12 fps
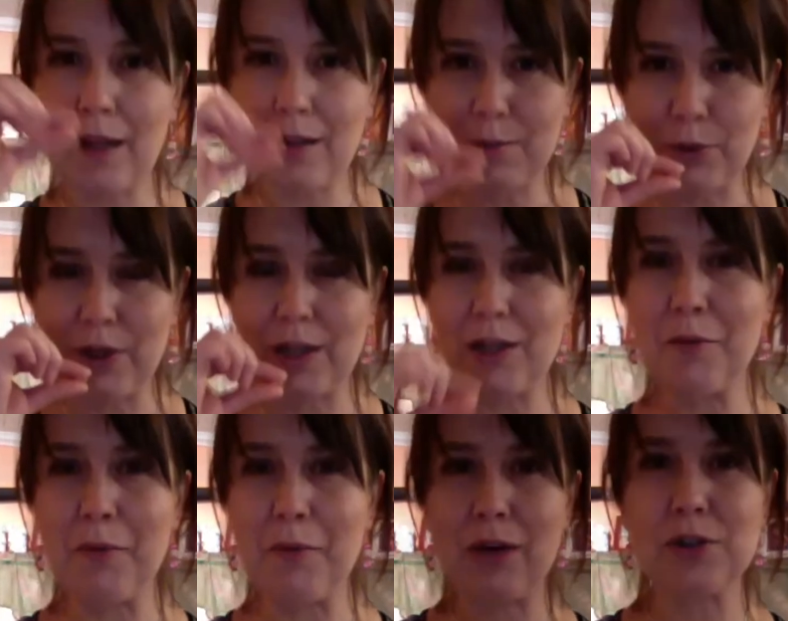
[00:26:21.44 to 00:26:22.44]
put it in your
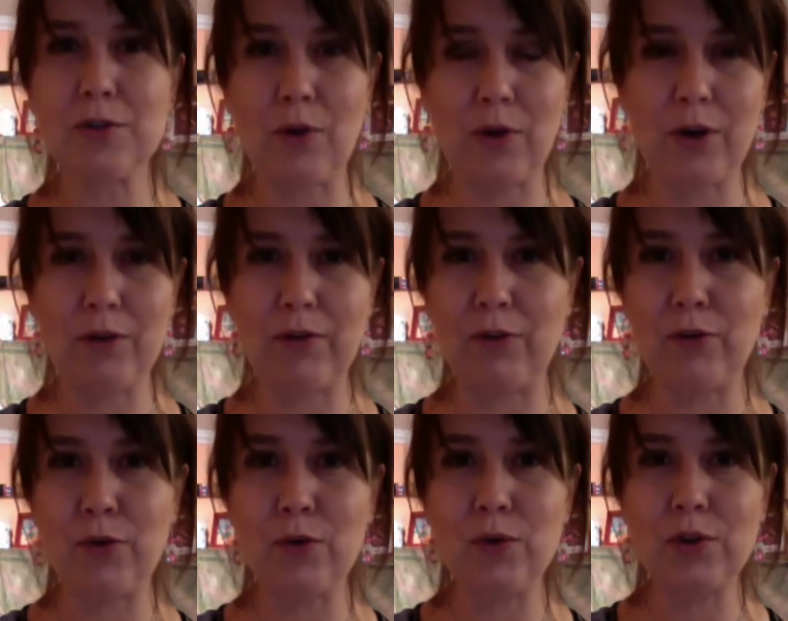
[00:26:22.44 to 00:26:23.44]
mouth, swallow it with
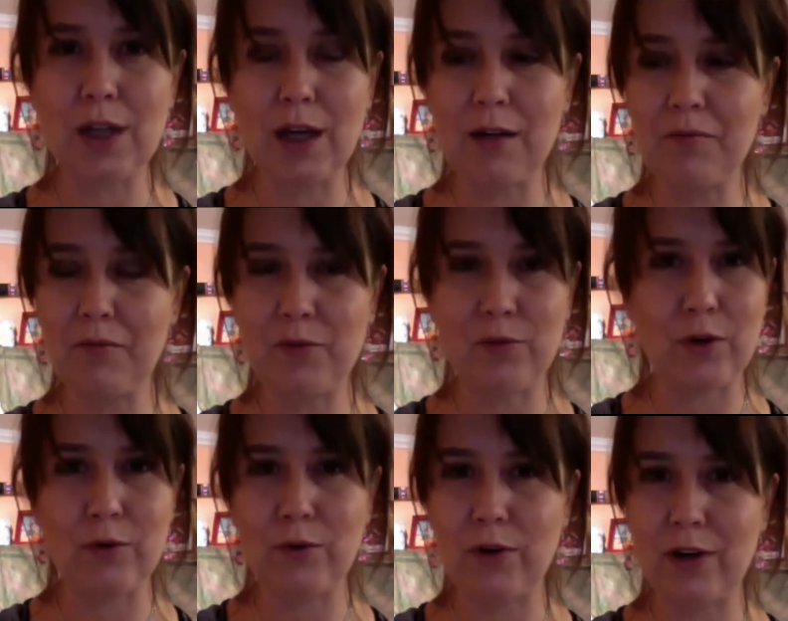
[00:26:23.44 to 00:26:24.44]
food
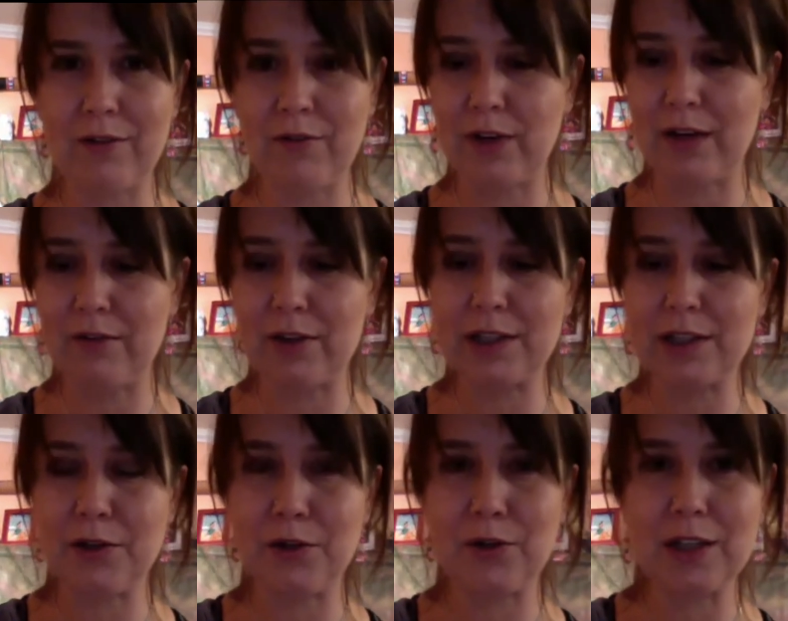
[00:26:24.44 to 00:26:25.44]
for whatever
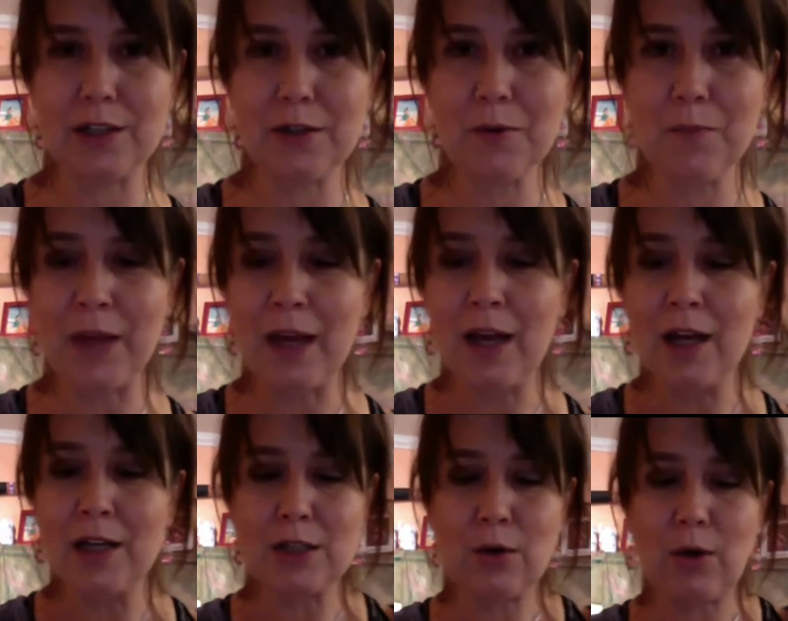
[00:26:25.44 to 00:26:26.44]
reason you need to.
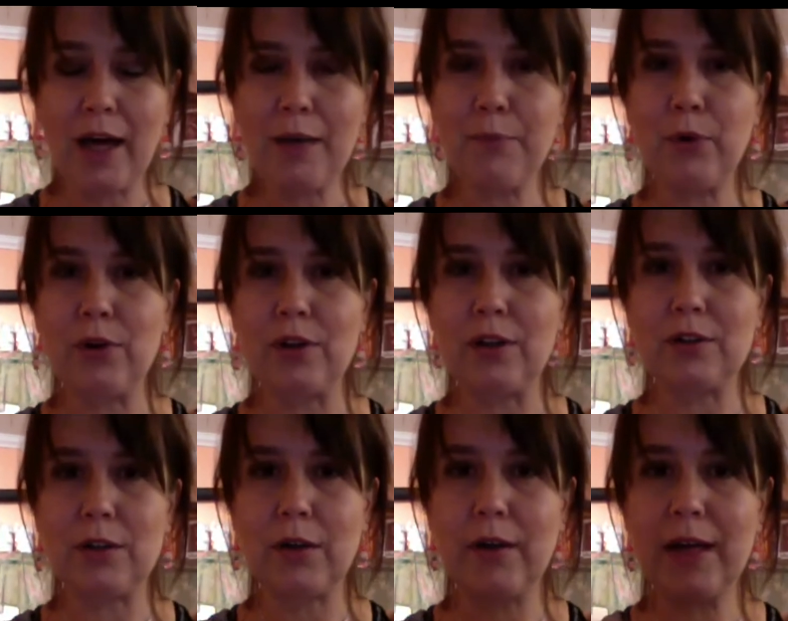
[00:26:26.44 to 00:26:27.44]
So I put
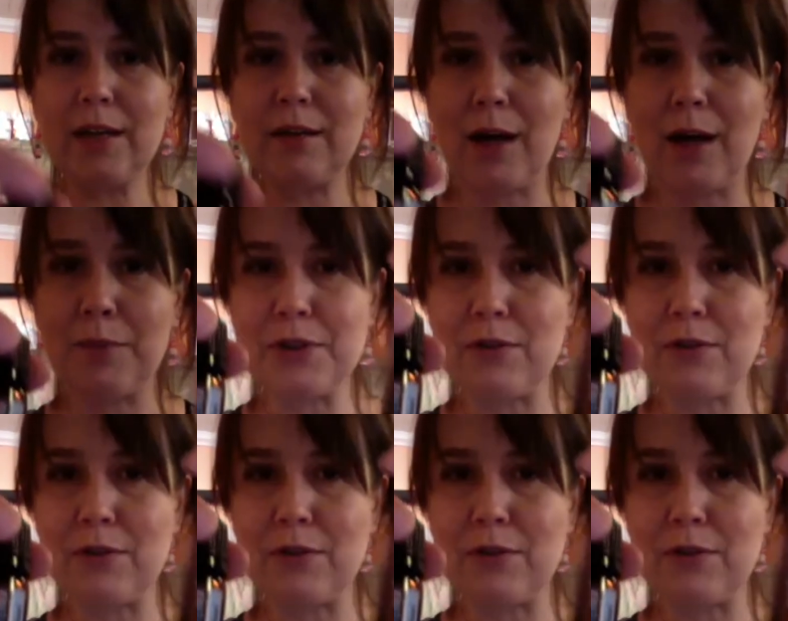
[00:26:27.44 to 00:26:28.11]
3 drops of